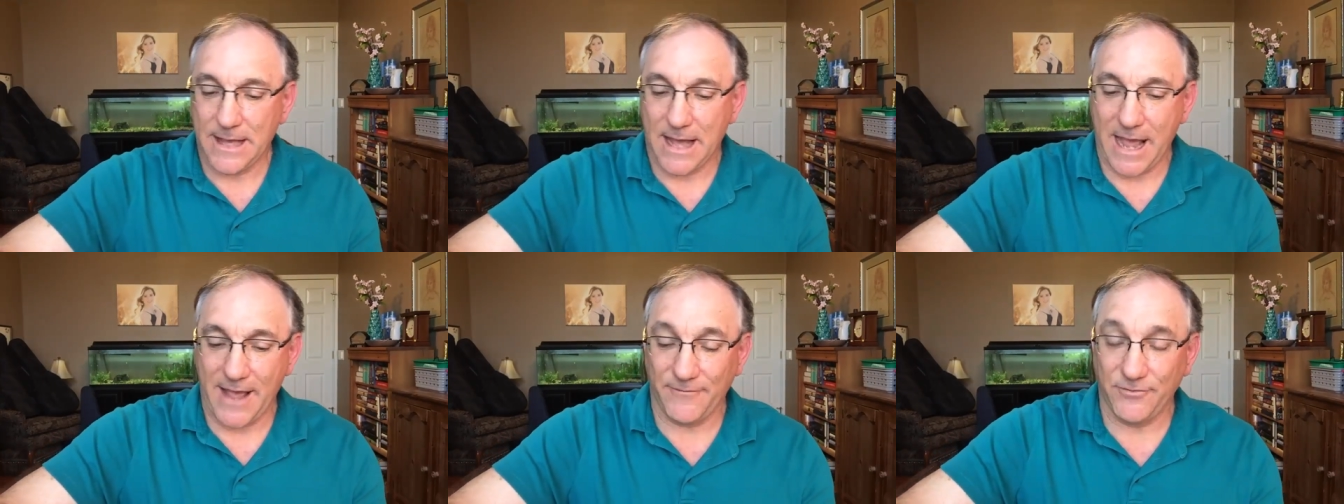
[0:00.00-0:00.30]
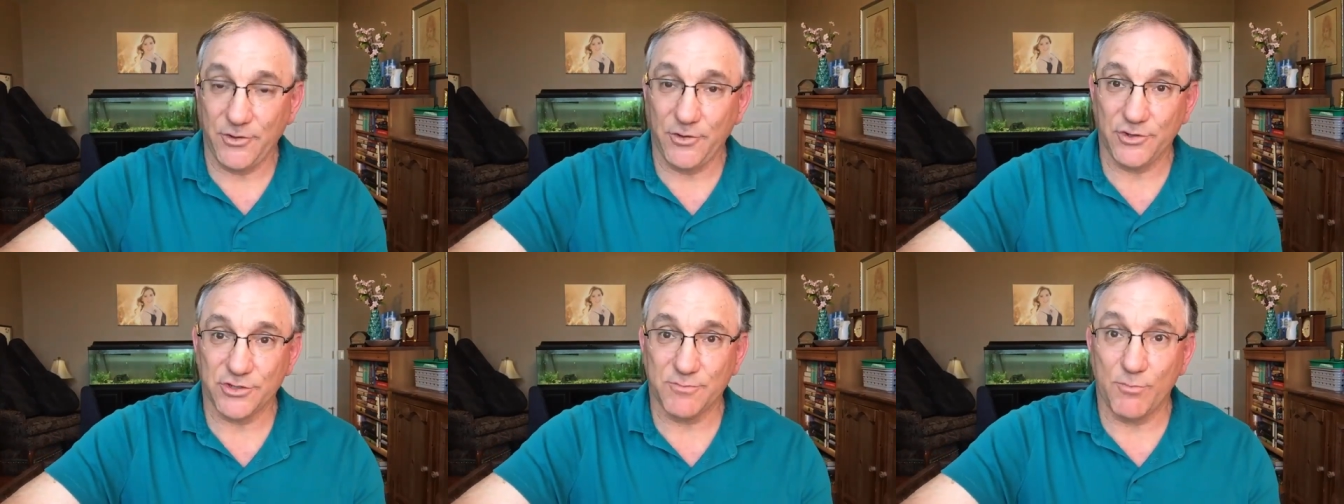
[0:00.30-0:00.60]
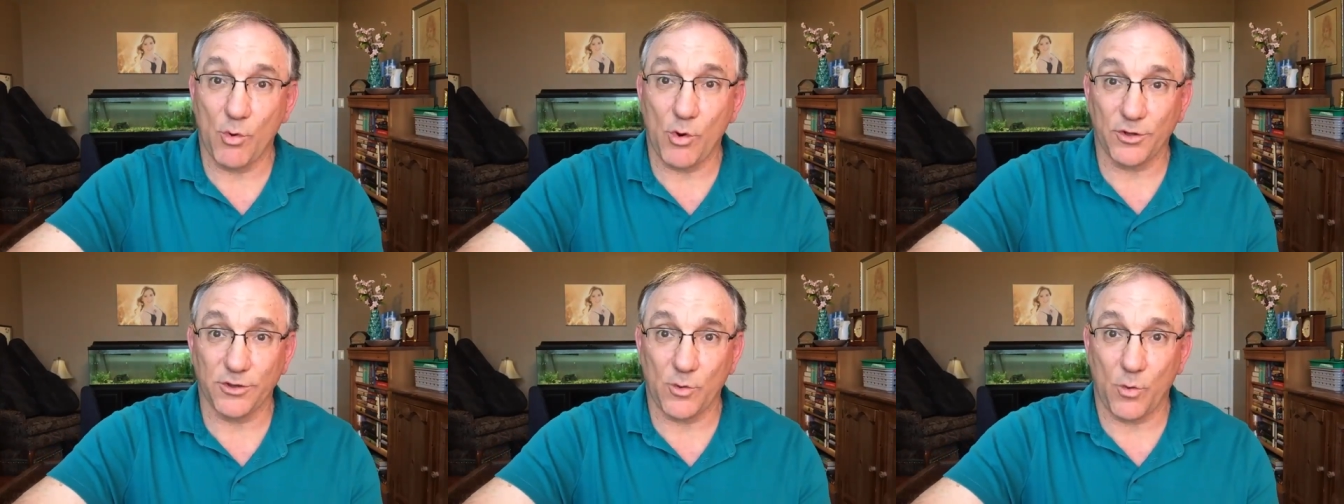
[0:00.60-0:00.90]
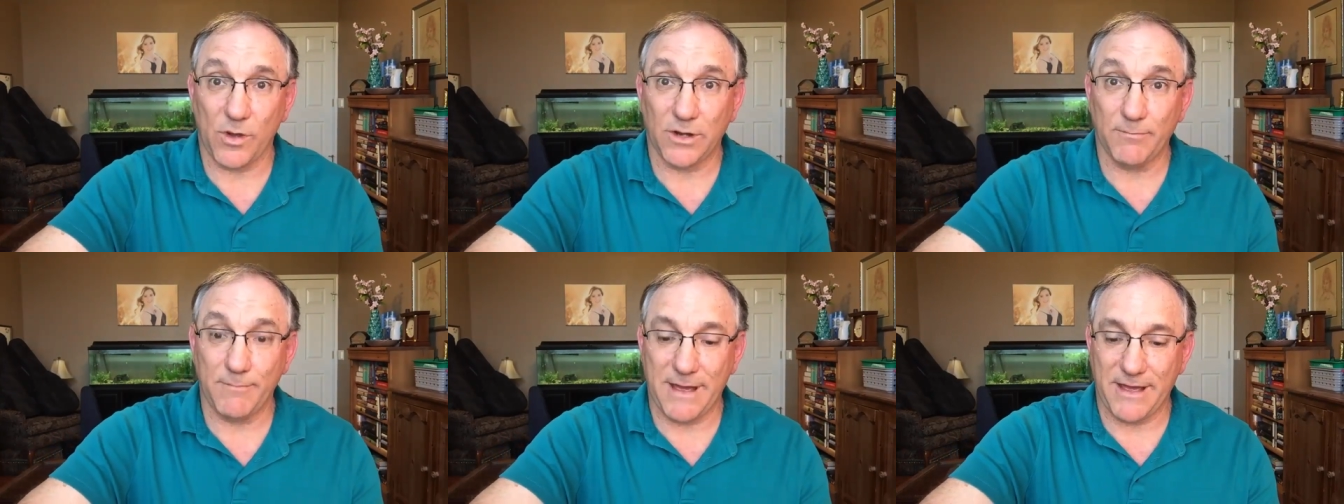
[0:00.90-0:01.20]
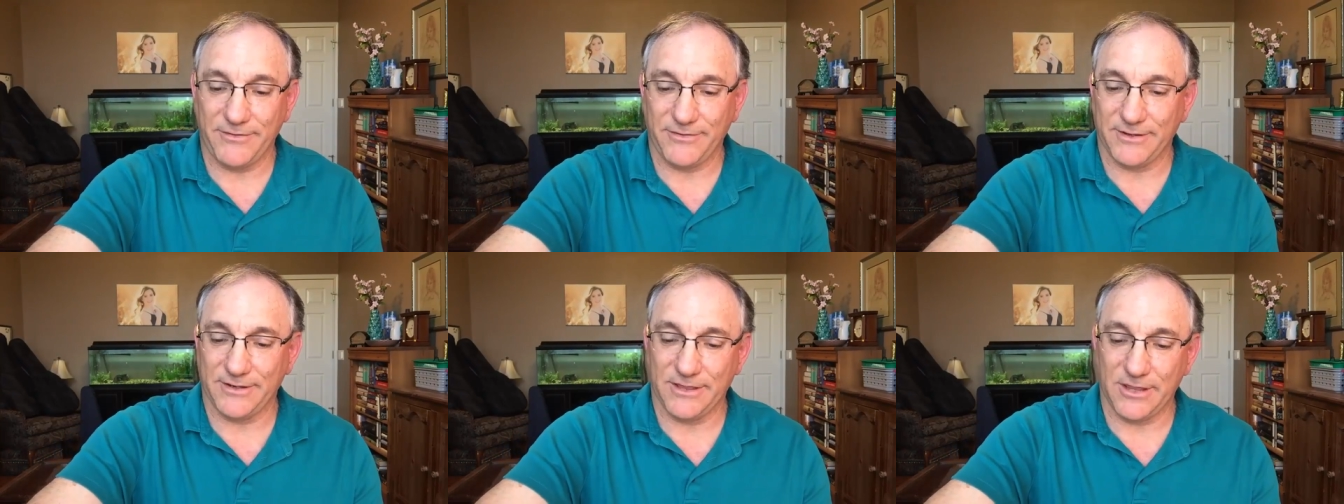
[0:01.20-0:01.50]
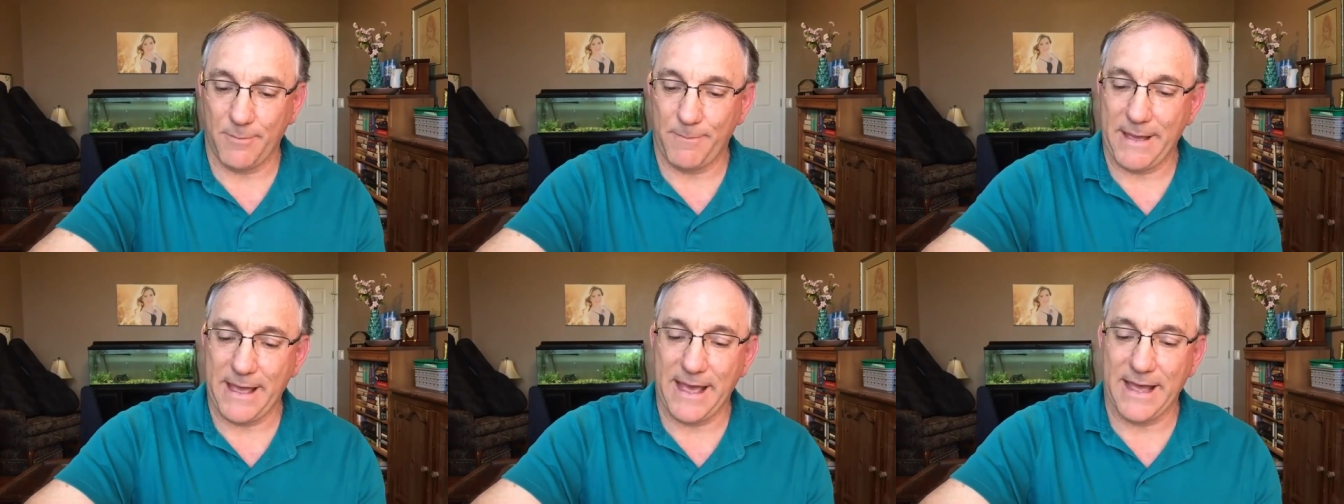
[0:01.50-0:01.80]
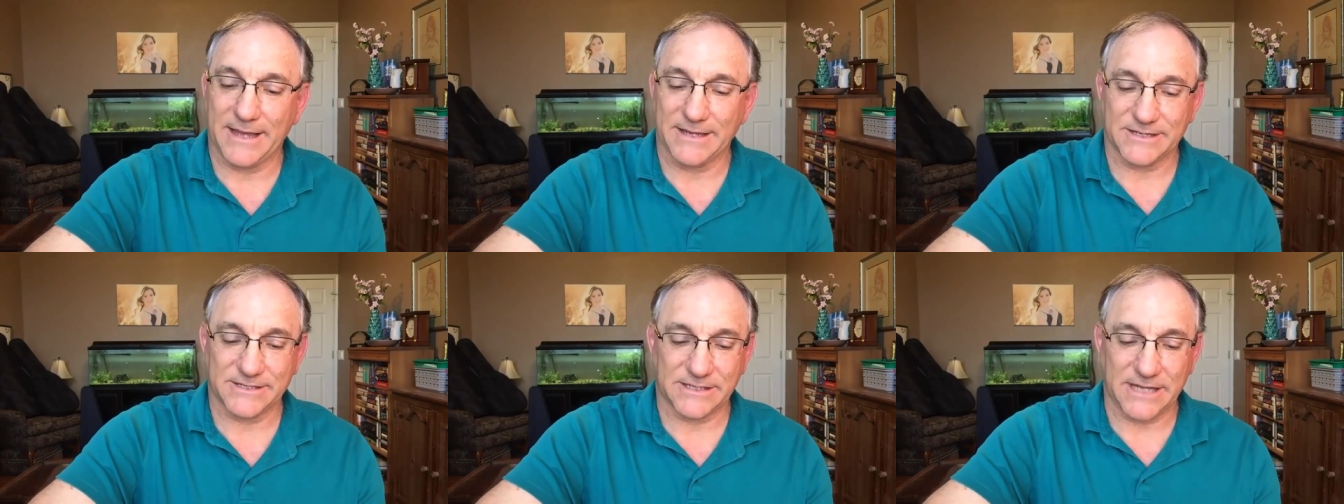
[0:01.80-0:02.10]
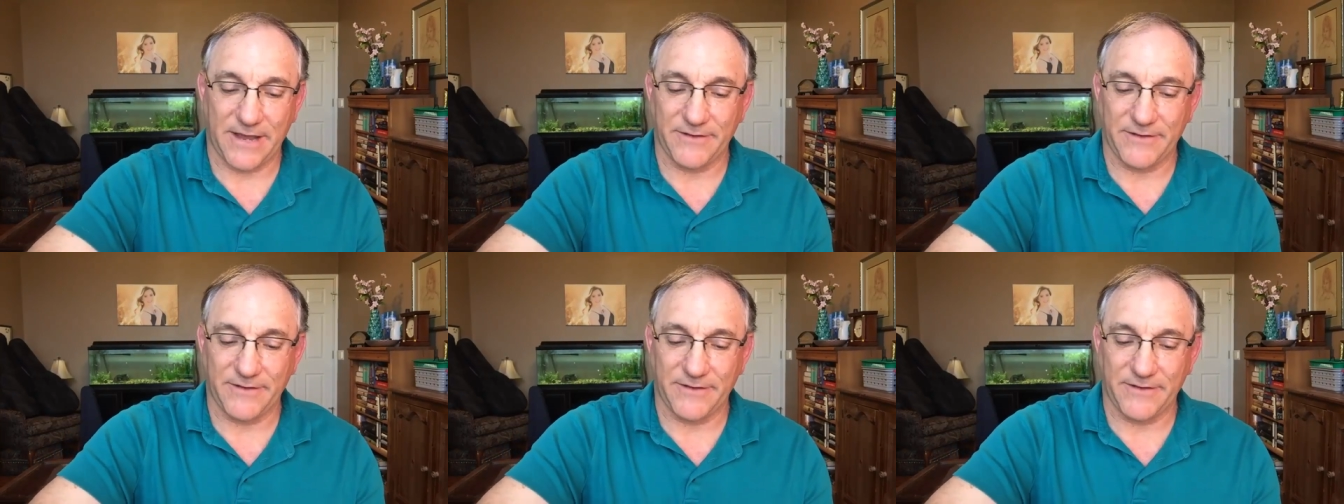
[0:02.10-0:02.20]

I've used more than one method in the past.